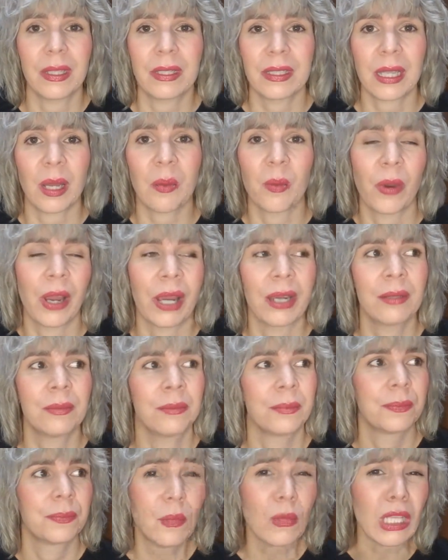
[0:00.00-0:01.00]
somewhere.
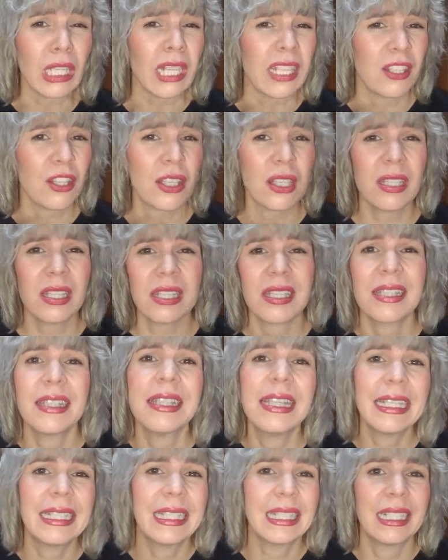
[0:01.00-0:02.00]
It's just these
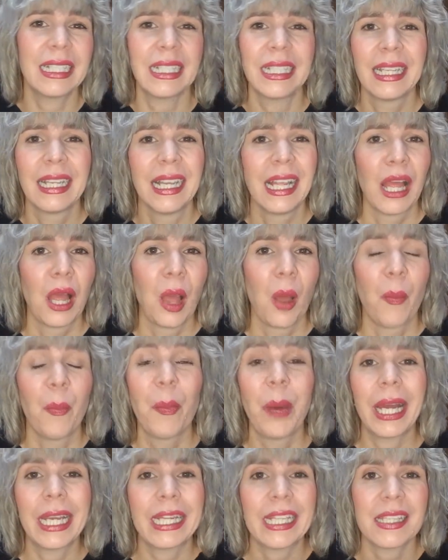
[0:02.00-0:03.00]
little
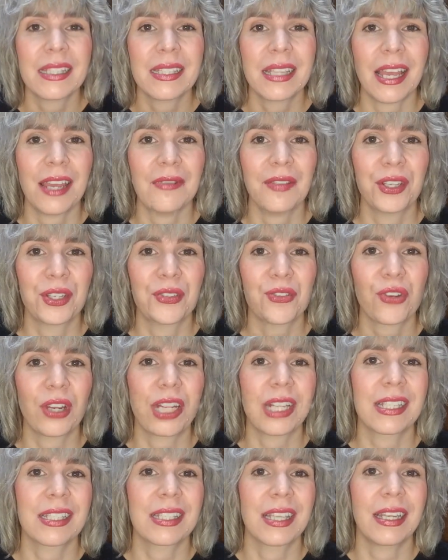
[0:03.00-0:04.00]
money-saving
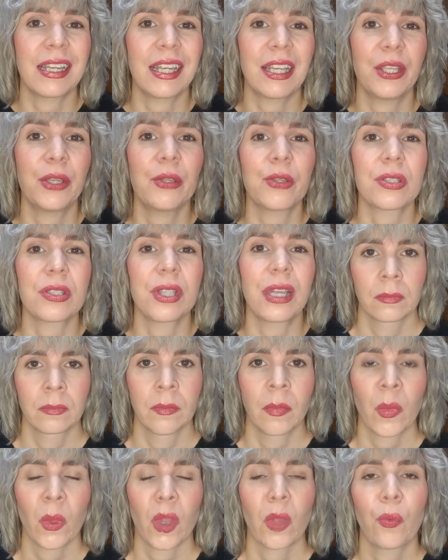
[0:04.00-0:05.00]
tricks that I use.
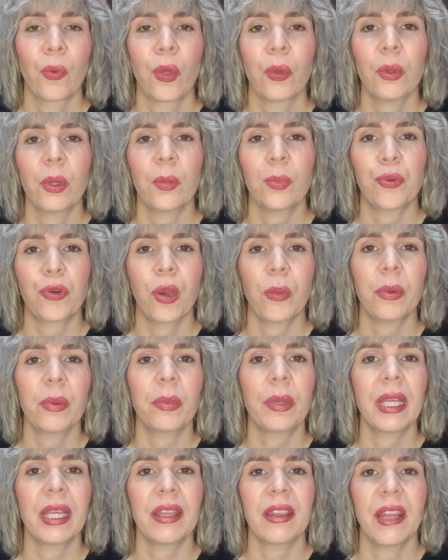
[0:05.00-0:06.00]
We will
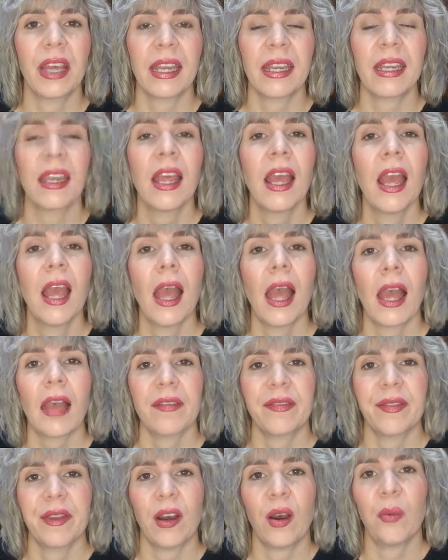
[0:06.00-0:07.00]
probably then
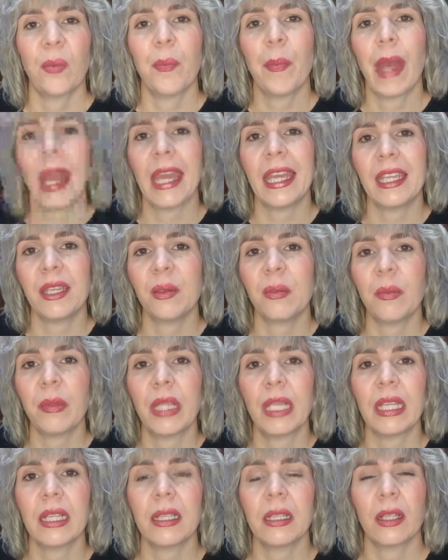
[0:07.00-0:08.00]
have our main
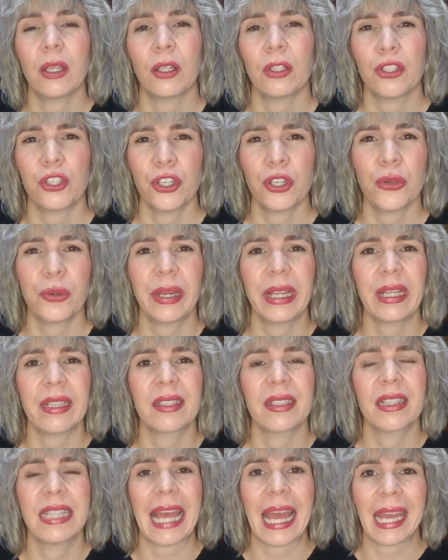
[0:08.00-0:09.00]
meal
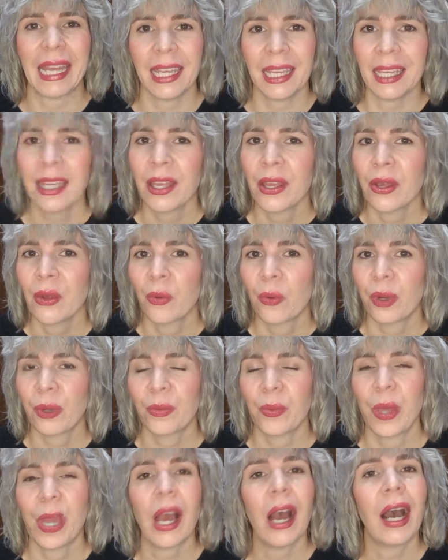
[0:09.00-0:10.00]
during the day
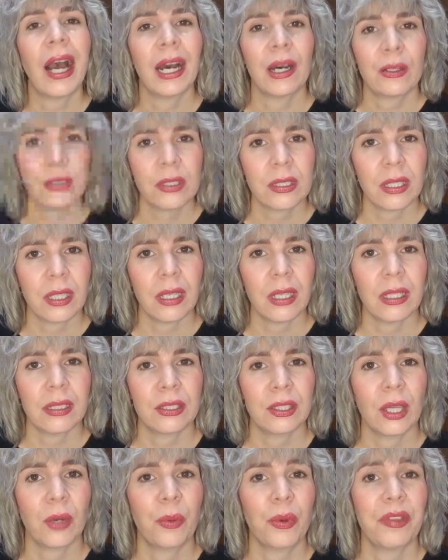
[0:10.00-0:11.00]
when we're out,
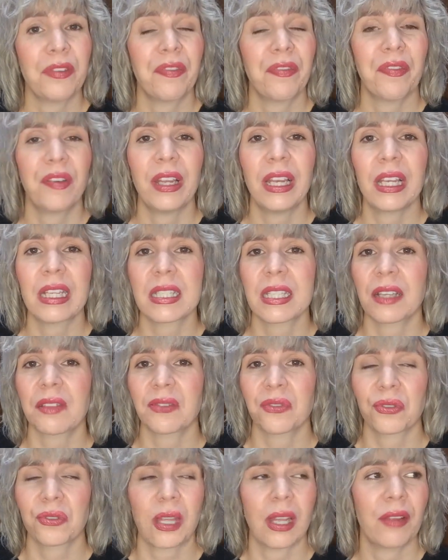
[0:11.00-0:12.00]
so we fill
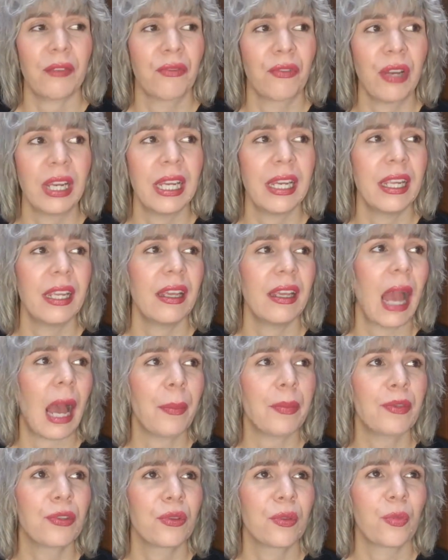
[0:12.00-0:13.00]
ourselves really
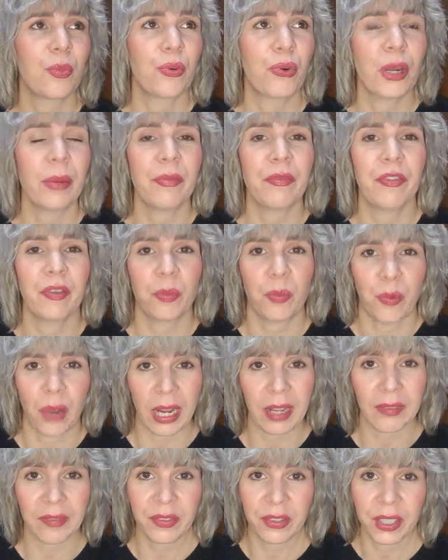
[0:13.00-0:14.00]
up to the brim for
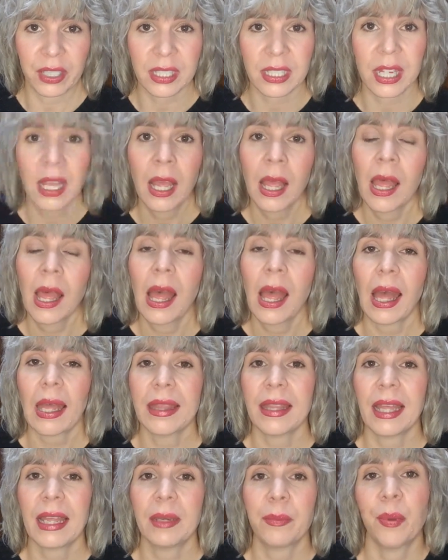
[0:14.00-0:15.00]
breakfast.
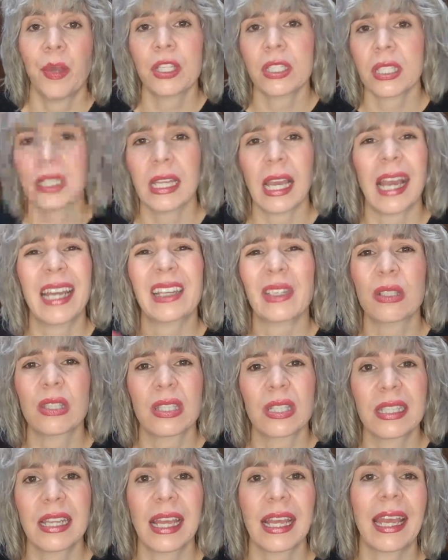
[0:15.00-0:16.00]
And then personally I
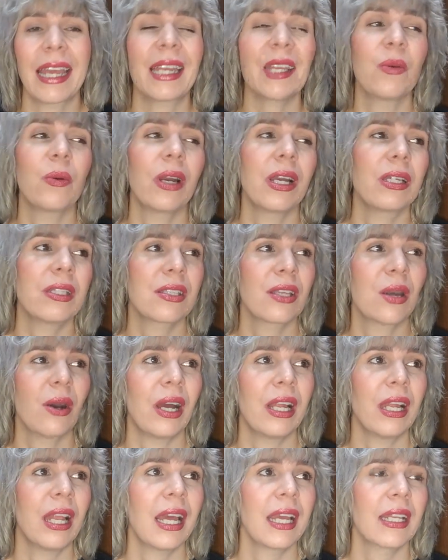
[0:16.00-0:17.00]
don't snack anyway, so
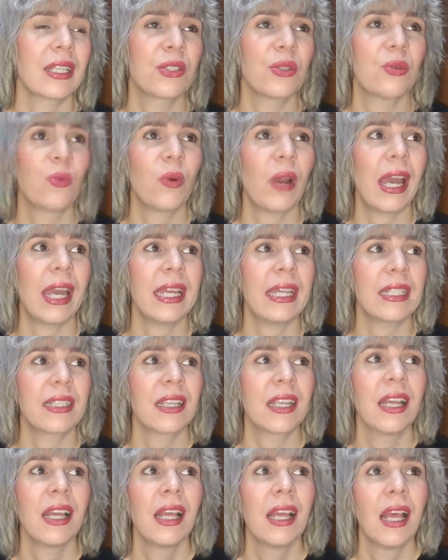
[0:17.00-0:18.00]
I like to
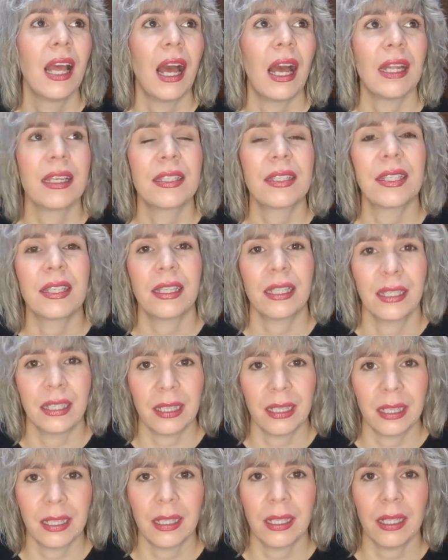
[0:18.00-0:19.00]
wait
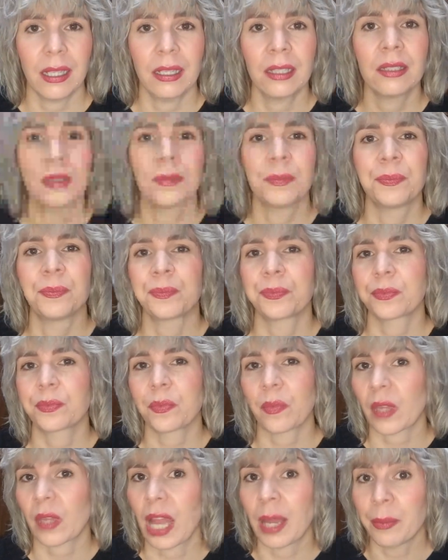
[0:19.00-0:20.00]
until
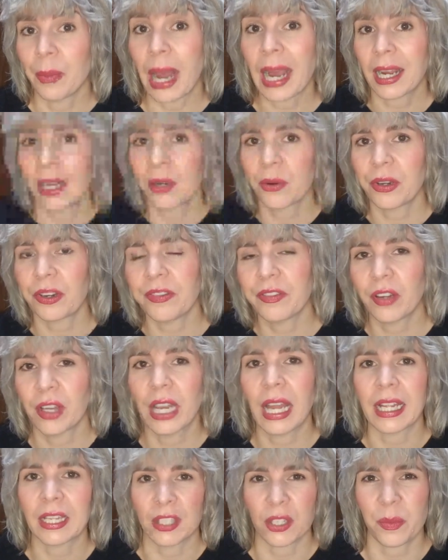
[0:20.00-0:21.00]
I'm hungry
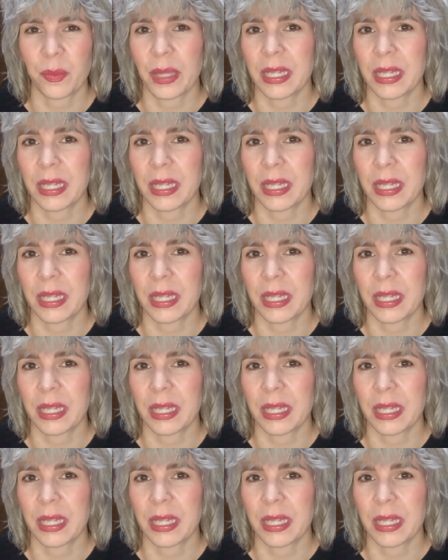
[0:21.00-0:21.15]
for lunch.